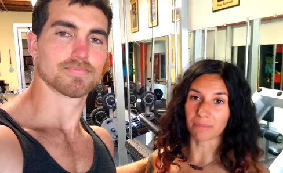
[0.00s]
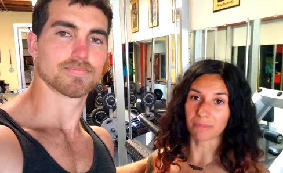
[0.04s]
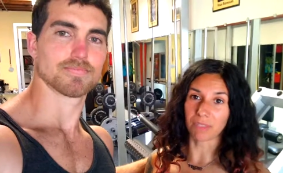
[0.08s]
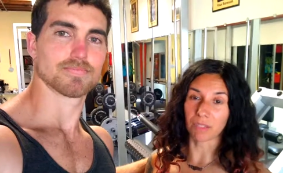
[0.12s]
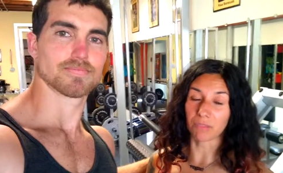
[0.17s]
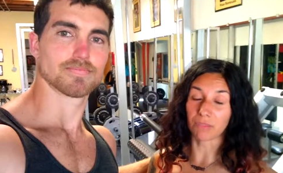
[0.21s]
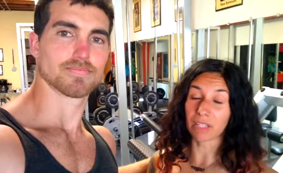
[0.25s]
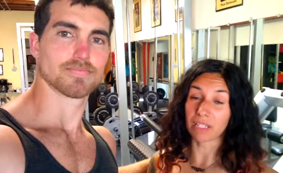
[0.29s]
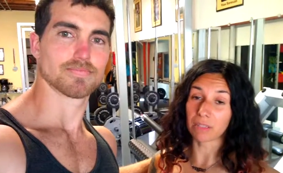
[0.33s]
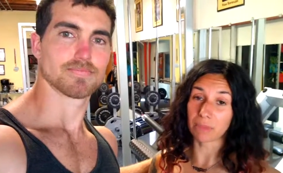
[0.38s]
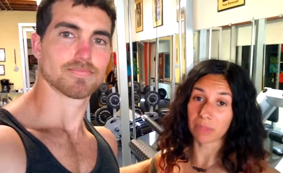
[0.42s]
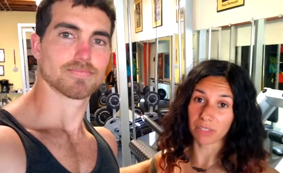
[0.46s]
Speaker 1: the
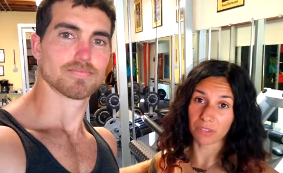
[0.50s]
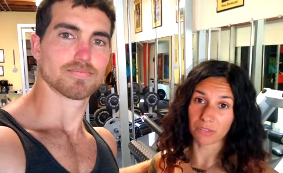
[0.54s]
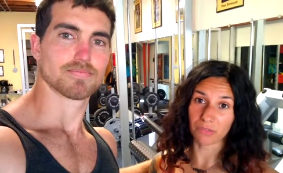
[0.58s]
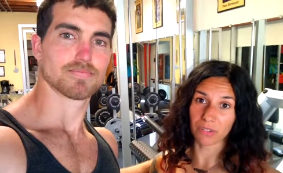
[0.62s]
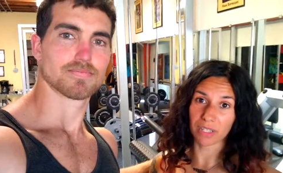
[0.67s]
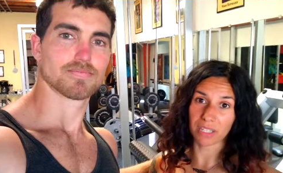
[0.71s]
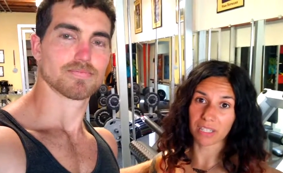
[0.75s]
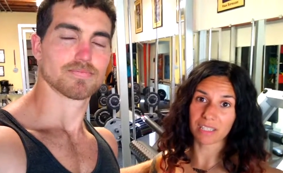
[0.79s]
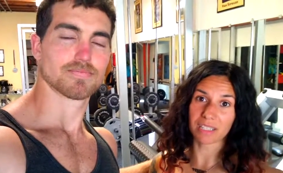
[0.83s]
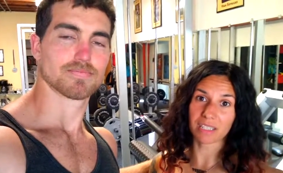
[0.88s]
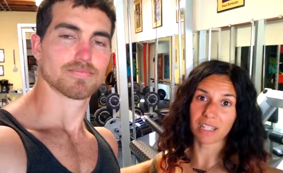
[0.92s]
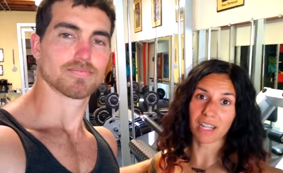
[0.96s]
Vegan Muscle
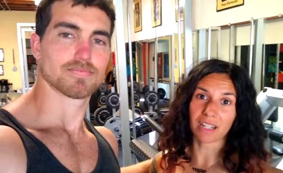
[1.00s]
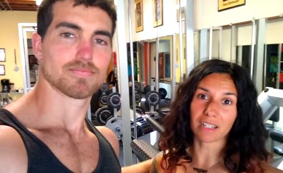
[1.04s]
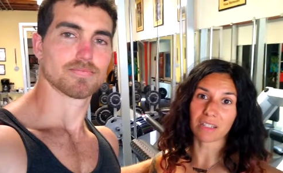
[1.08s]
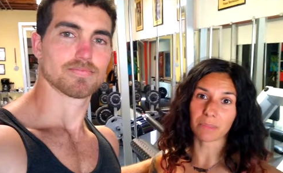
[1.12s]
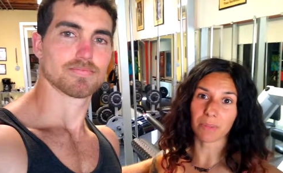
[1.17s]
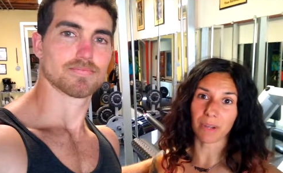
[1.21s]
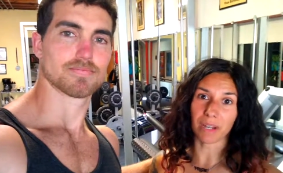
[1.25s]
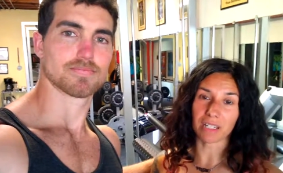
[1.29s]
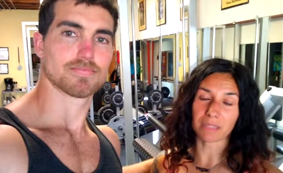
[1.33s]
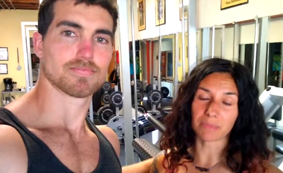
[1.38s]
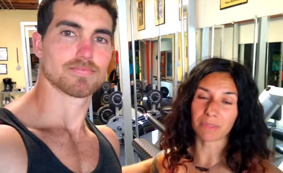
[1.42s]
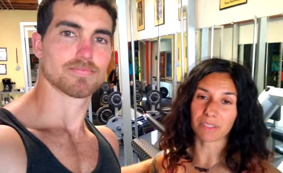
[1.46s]
Fitness Guide to
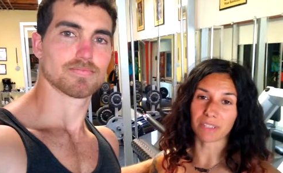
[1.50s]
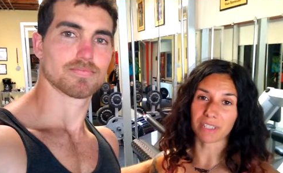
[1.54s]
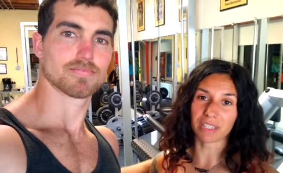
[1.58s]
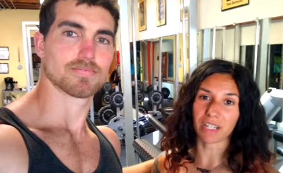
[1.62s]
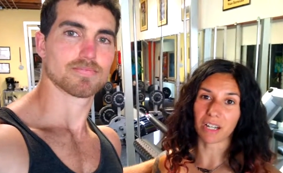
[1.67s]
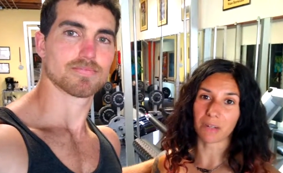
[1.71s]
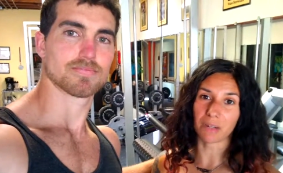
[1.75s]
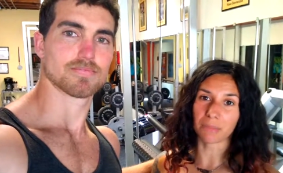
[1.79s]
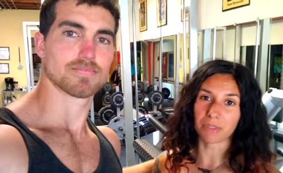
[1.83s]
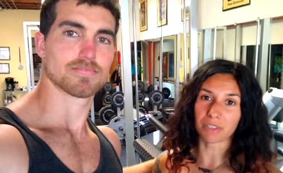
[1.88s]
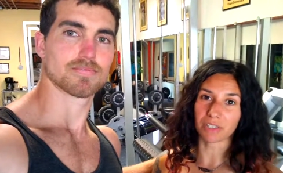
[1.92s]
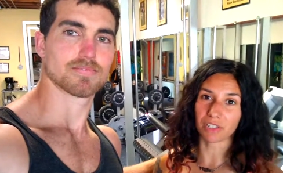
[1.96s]
Bodybuilding
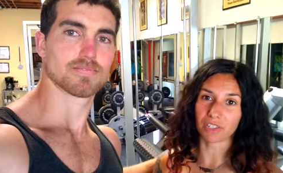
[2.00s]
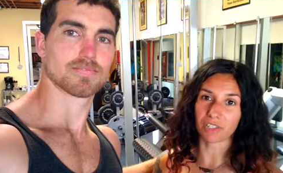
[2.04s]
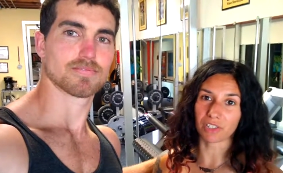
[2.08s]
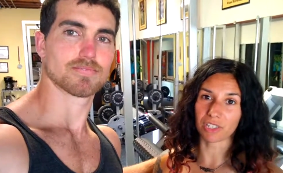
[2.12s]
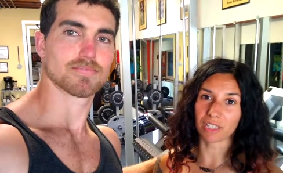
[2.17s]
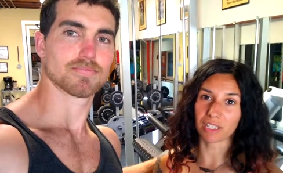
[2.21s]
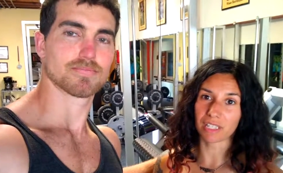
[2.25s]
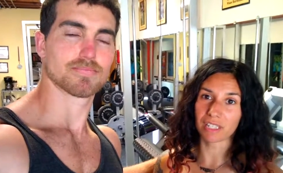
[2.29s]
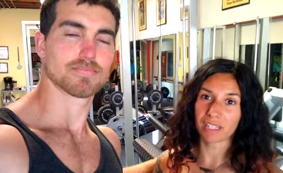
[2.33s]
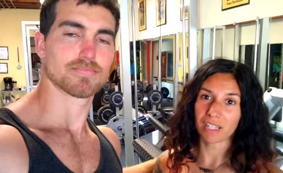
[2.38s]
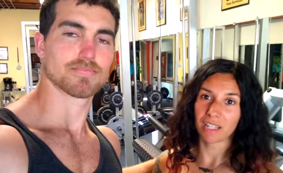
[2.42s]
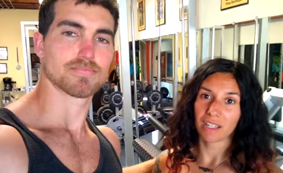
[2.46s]
Competitions.